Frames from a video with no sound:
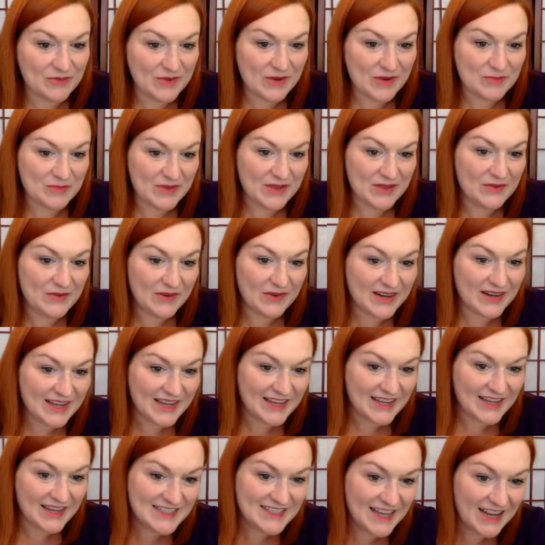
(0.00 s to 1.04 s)
Whitby,
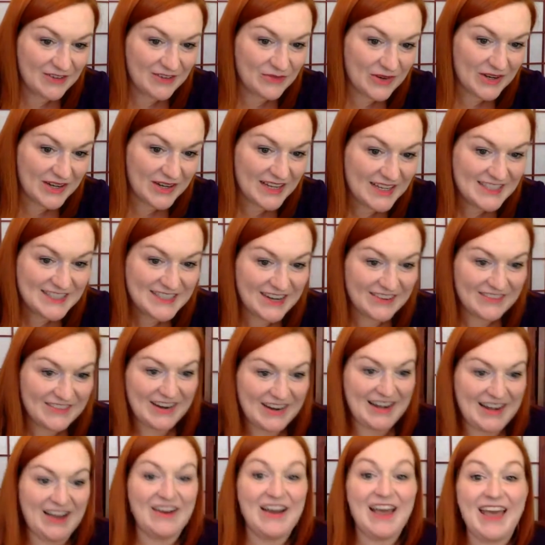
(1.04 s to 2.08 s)
working, I'm working Jet
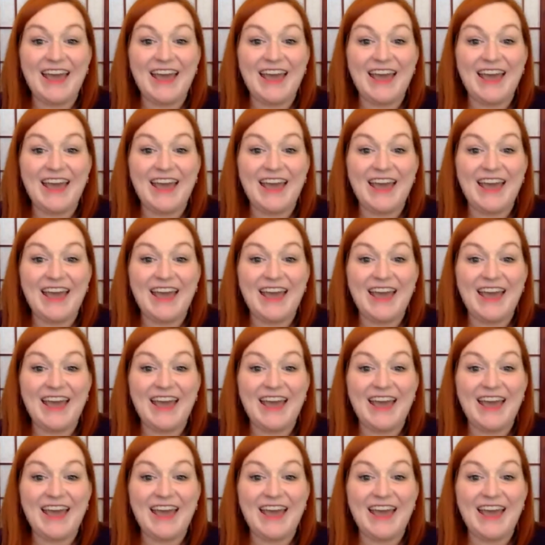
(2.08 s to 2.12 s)
right now.